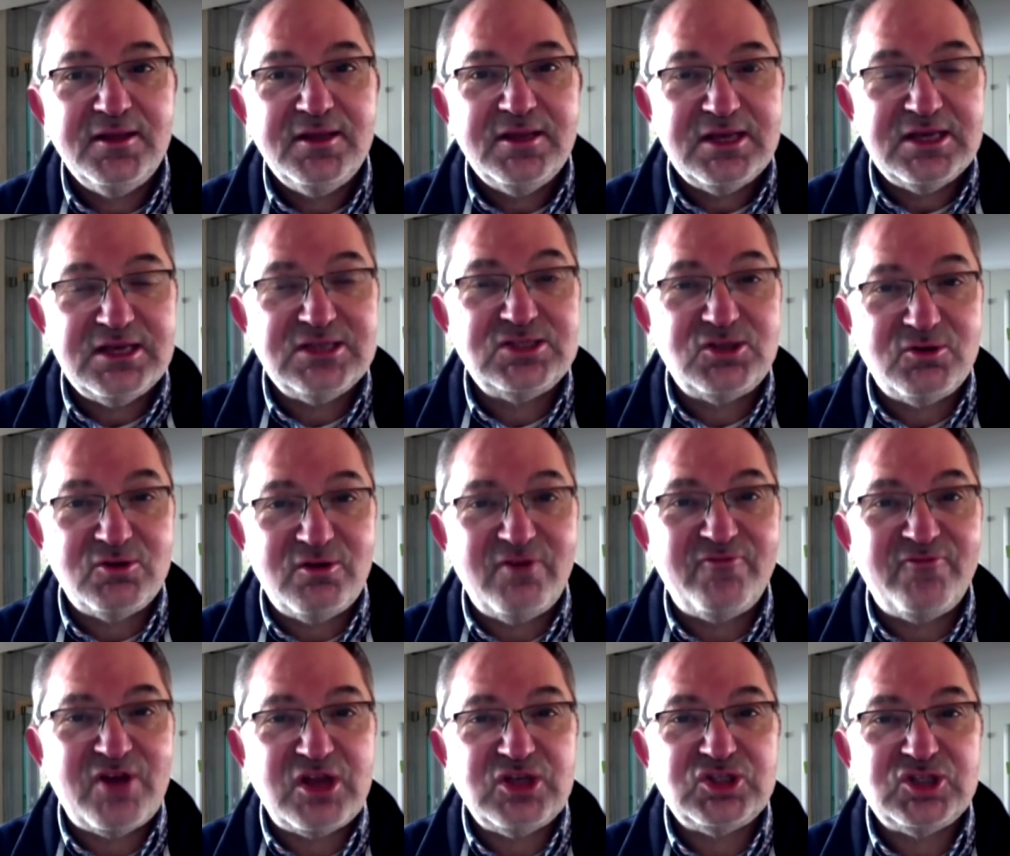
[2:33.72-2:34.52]
is to
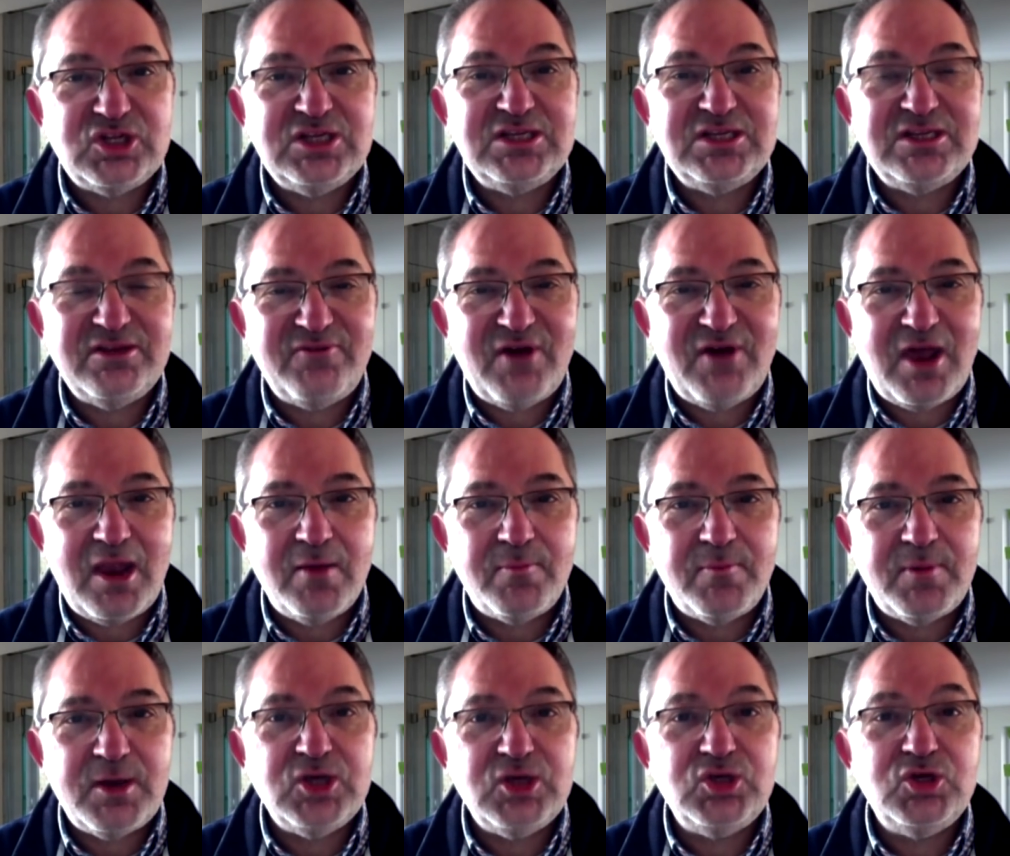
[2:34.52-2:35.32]
eventually
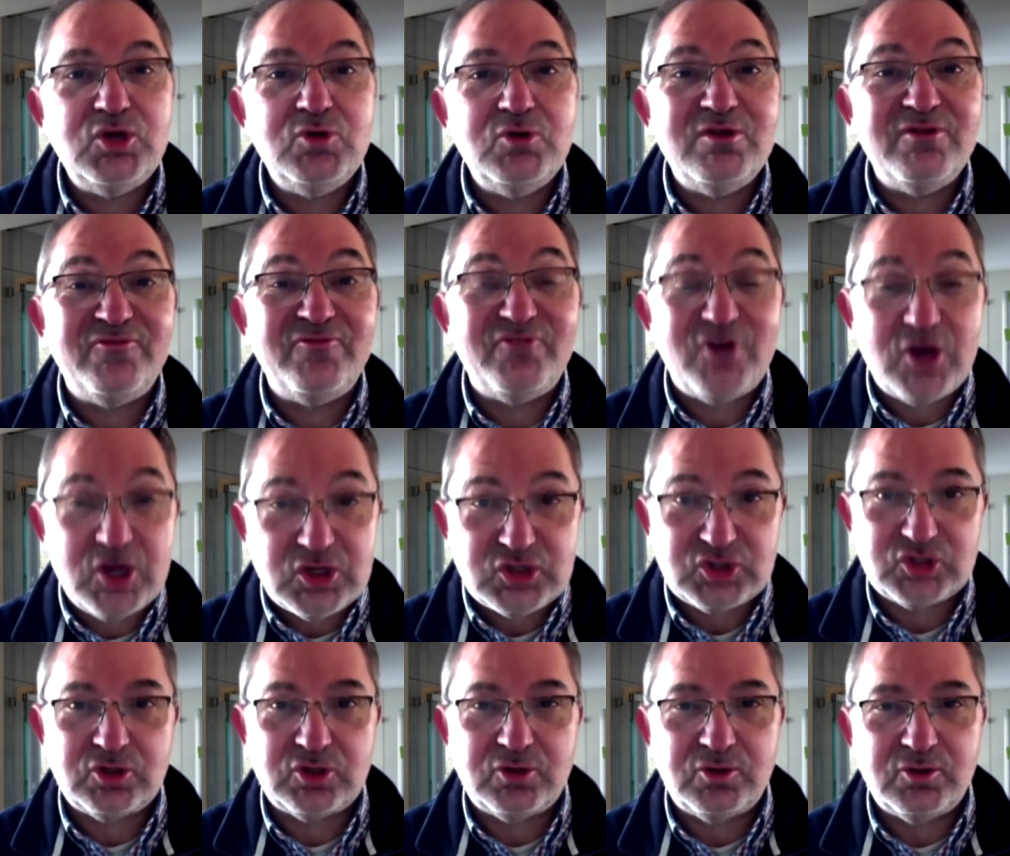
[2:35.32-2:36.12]
develop a
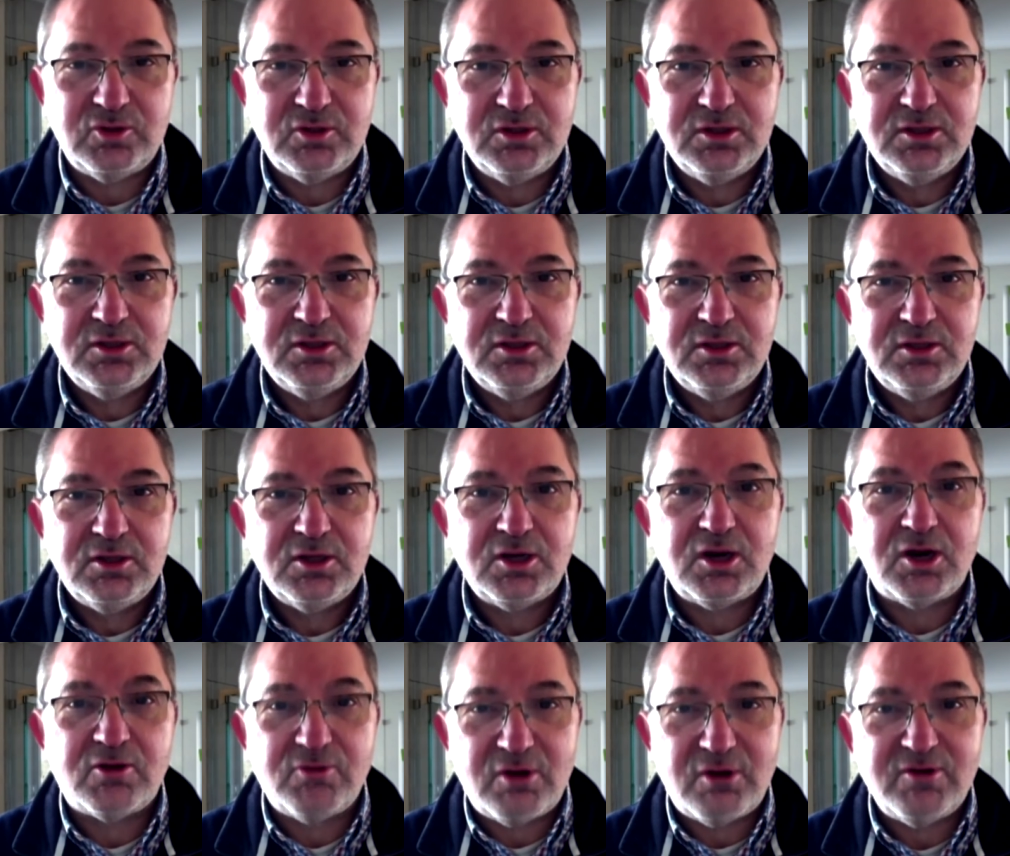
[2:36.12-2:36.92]
universal
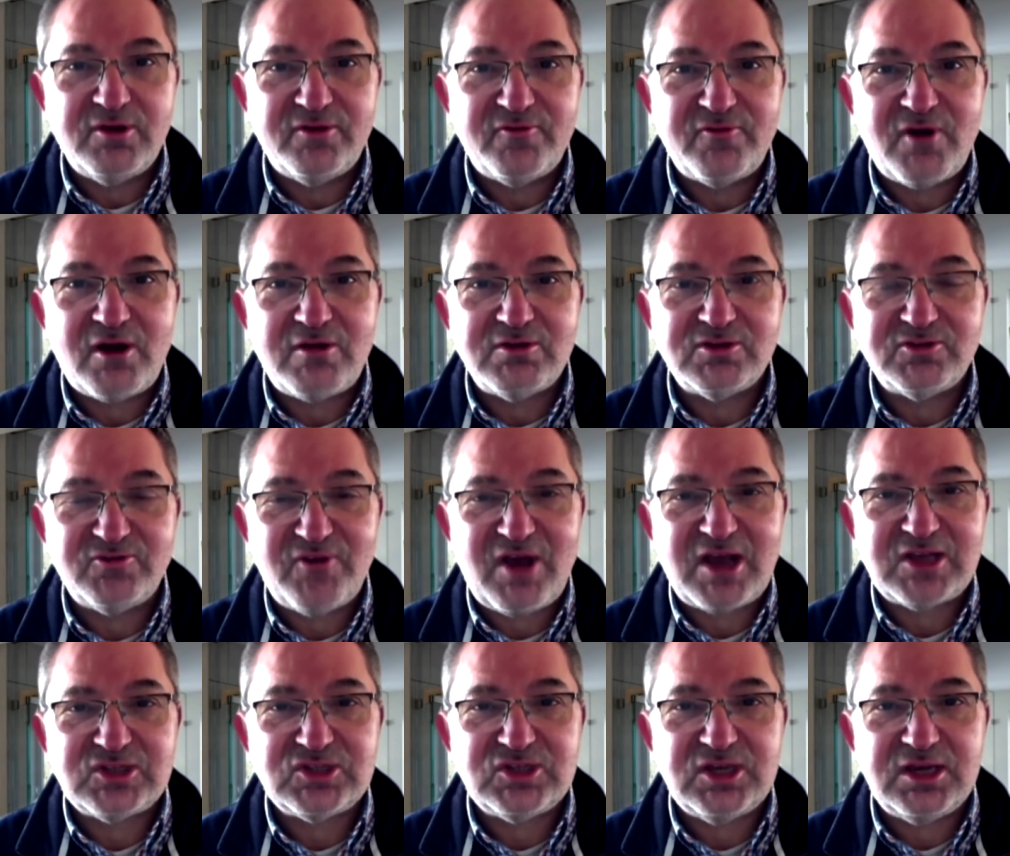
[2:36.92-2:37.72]
coronavirus
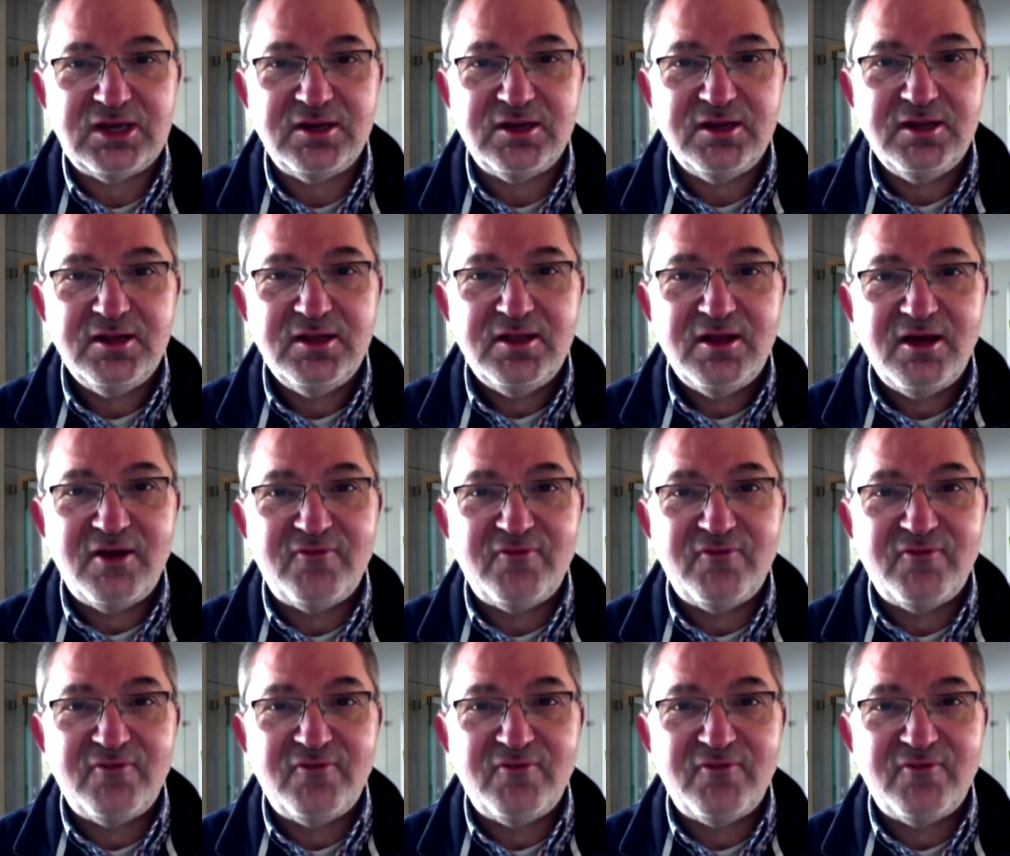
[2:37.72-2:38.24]
vaccine, a